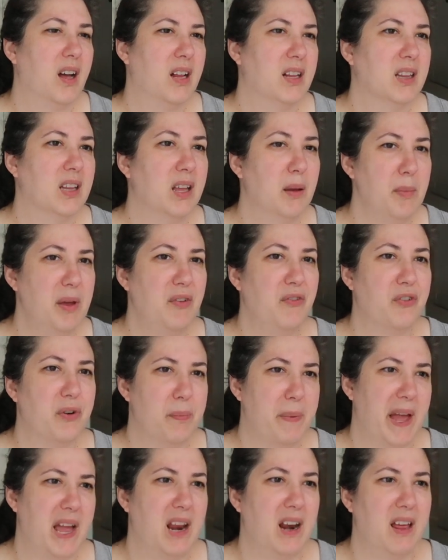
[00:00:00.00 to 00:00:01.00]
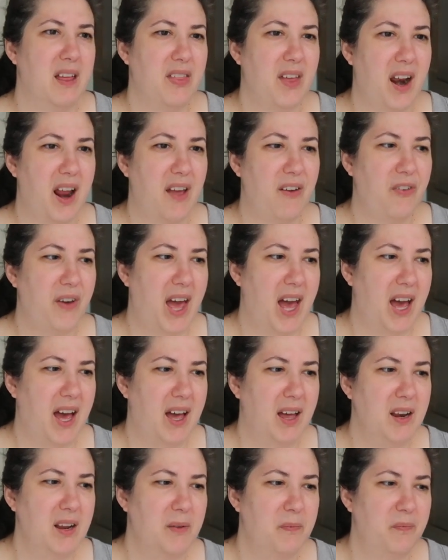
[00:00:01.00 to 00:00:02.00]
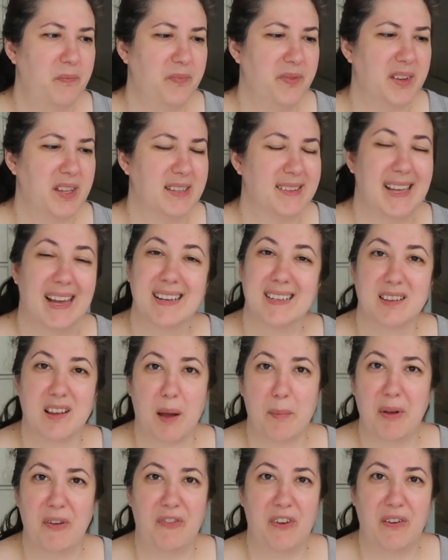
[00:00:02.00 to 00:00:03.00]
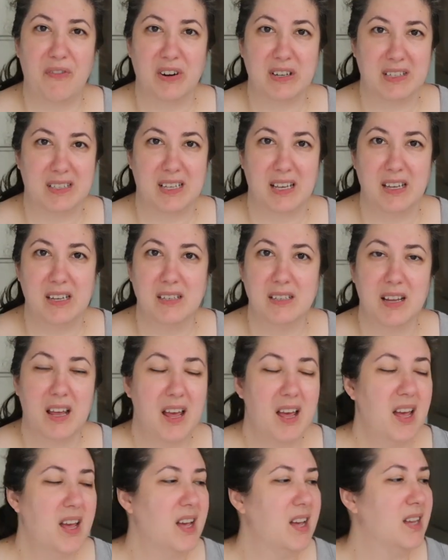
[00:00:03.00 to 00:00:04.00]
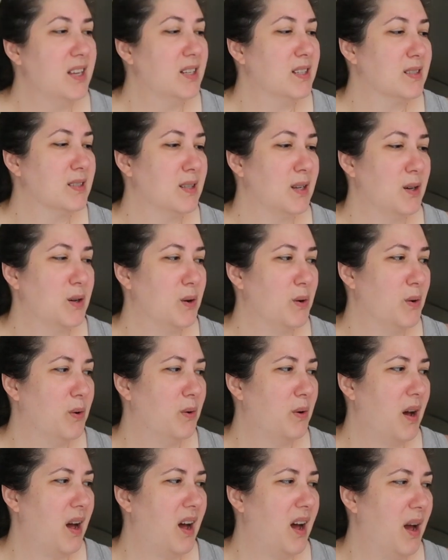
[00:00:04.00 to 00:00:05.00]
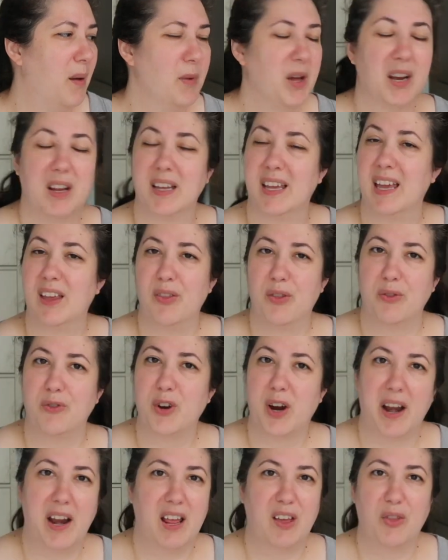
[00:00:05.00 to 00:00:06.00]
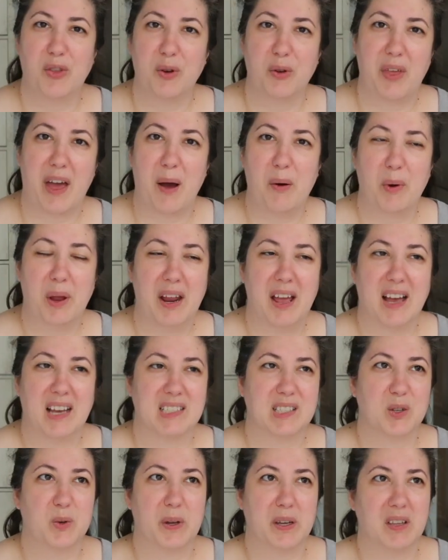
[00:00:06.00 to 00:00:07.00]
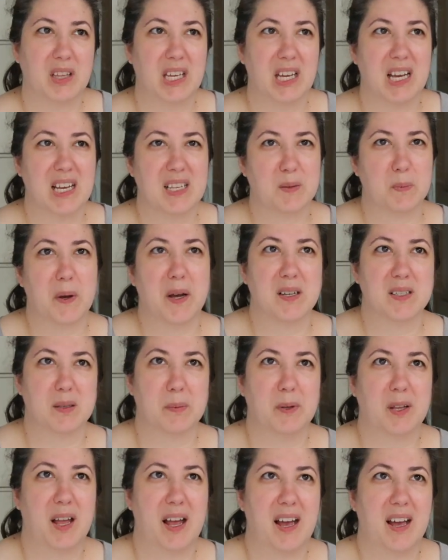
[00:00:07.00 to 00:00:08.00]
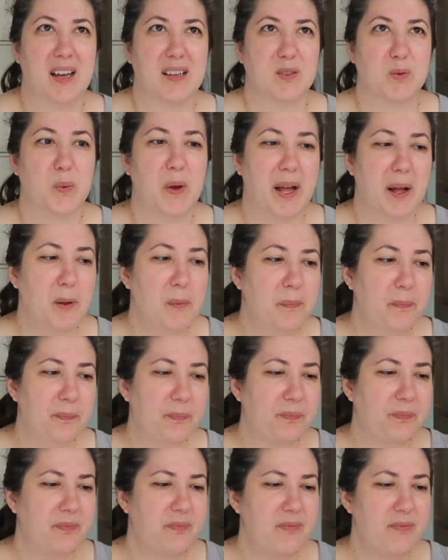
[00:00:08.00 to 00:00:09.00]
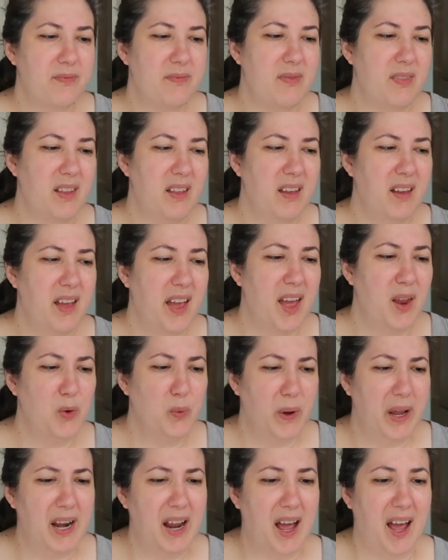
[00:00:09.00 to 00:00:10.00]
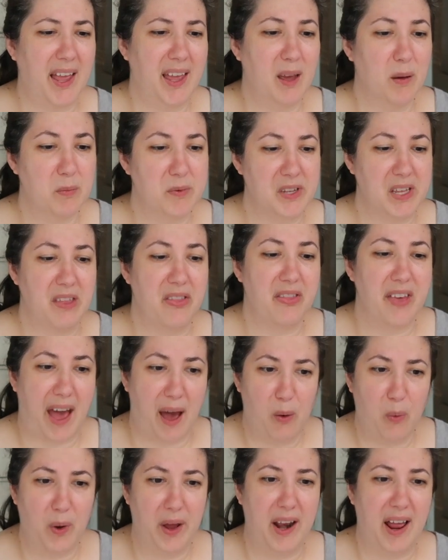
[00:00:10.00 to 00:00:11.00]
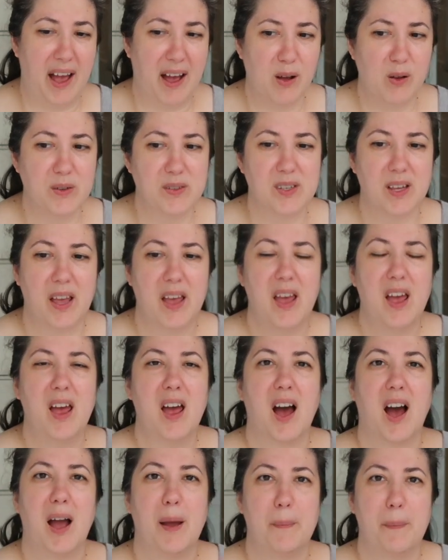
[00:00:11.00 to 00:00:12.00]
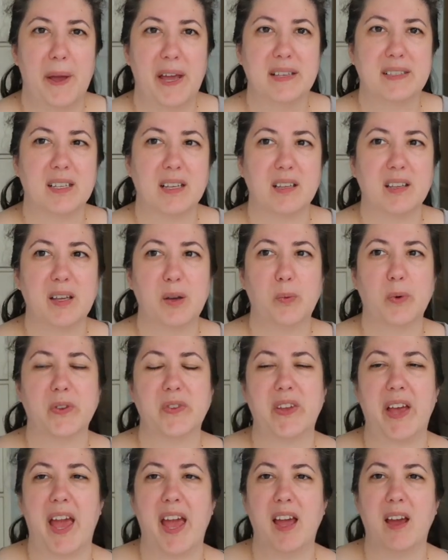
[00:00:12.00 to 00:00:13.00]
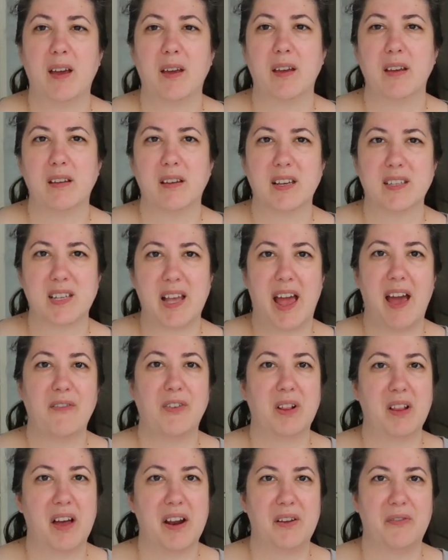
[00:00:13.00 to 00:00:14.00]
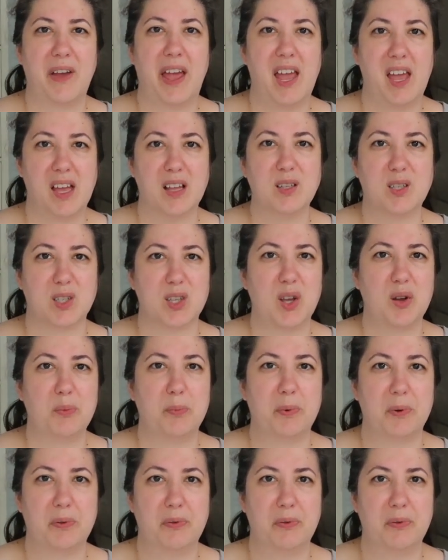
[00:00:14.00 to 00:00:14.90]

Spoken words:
lemon verbena that I've had. That is not my favorite scent, so I'm gonna try to get through that one as quickly as possible as well. And when I empty that one out, I basically will take, because I have a lot of hand soap